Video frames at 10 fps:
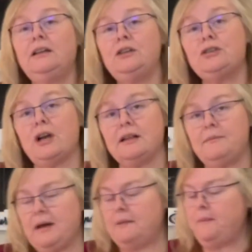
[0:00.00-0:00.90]
chocolate
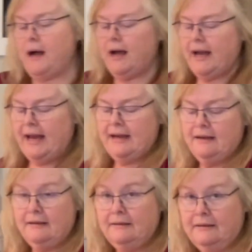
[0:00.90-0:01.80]
mud pie
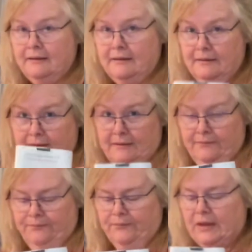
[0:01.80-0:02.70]

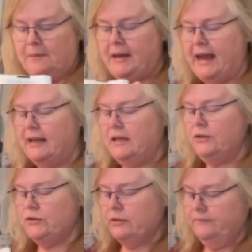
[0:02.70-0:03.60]

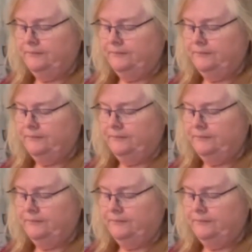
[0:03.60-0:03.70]
package.